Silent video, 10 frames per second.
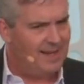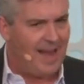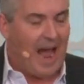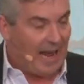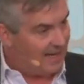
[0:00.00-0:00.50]

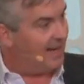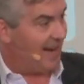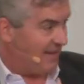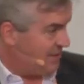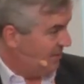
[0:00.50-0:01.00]
And I
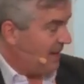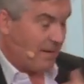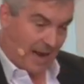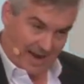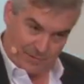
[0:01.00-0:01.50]
have to
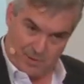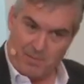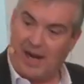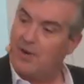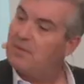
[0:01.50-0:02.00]

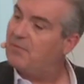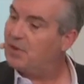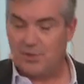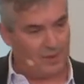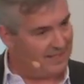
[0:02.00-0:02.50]
admire them for
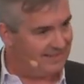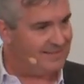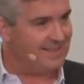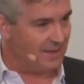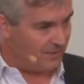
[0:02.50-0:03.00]
doing,
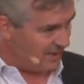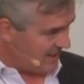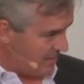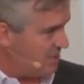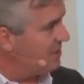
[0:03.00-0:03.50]
you know, the
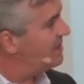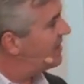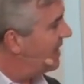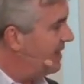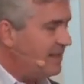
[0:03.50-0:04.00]
gumption to
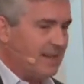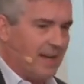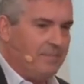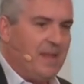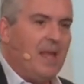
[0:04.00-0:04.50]
get it done,
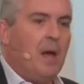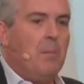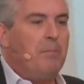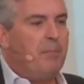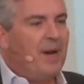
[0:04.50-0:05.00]

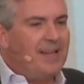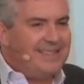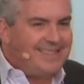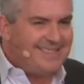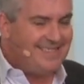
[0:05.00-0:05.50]
but
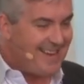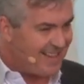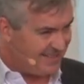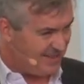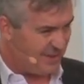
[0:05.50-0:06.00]
not
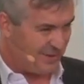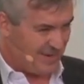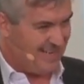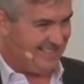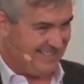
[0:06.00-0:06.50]
the
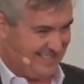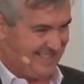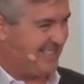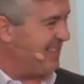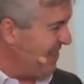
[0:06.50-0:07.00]
greatest
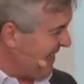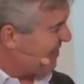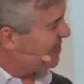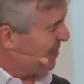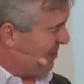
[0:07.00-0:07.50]

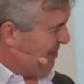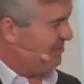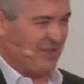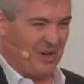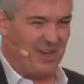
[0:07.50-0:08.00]
collection of
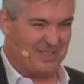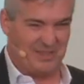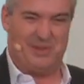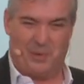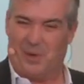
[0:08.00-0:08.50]
songs in
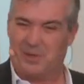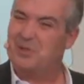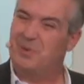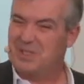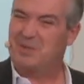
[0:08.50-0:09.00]
the world
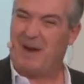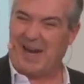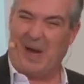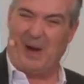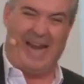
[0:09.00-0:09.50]
to
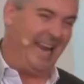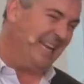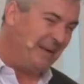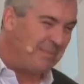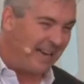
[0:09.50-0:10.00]
inspire
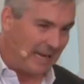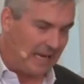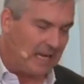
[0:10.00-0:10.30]
anybody.